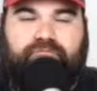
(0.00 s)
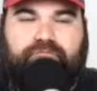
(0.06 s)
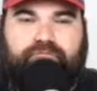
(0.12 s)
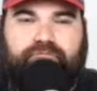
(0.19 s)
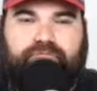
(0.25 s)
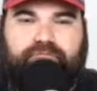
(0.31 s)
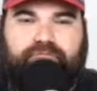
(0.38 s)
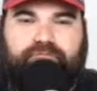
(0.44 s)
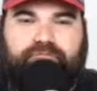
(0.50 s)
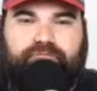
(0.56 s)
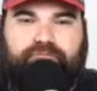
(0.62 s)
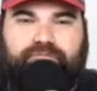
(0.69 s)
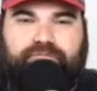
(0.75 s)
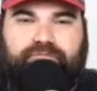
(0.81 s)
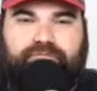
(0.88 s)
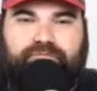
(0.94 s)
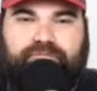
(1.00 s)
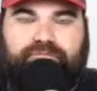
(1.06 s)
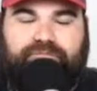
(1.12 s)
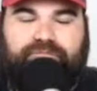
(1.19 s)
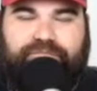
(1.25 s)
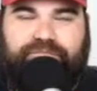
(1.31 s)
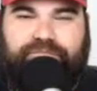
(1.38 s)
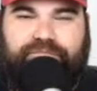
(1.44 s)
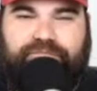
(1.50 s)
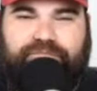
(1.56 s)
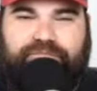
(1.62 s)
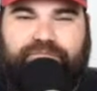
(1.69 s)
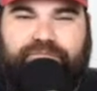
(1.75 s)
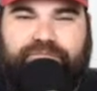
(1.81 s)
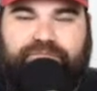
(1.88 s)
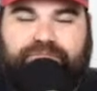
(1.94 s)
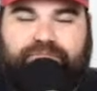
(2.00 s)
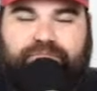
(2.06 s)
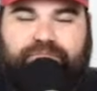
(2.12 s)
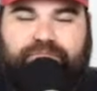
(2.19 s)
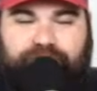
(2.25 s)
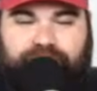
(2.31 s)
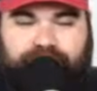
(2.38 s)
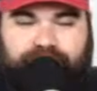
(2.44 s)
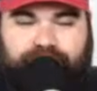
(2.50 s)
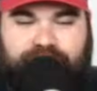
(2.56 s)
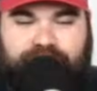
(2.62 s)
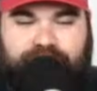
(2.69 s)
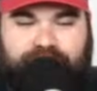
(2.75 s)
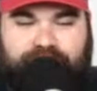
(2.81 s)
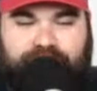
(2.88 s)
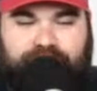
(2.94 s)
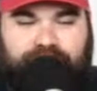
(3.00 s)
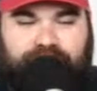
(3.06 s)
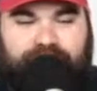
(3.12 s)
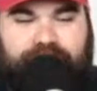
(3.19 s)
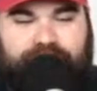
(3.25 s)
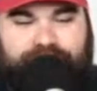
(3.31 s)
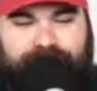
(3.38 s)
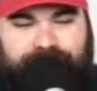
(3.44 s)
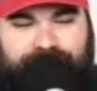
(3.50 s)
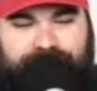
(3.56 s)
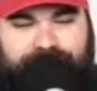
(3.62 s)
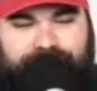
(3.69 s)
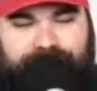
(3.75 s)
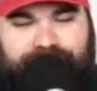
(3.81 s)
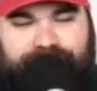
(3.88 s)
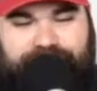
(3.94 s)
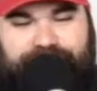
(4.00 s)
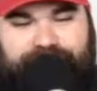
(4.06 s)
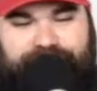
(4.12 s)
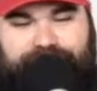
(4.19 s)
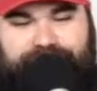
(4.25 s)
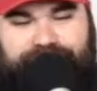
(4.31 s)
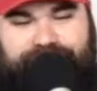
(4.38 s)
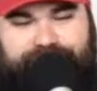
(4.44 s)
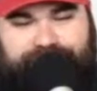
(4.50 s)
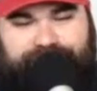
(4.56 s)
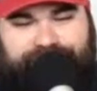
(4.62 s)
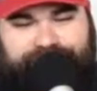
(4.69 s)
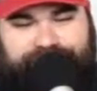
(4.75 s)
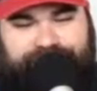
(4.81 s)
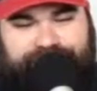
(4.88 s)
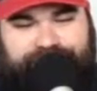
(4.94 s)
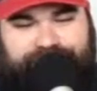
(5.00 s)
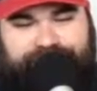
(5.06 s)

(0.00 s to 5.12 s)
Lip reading: No words are spoken by the person on screen.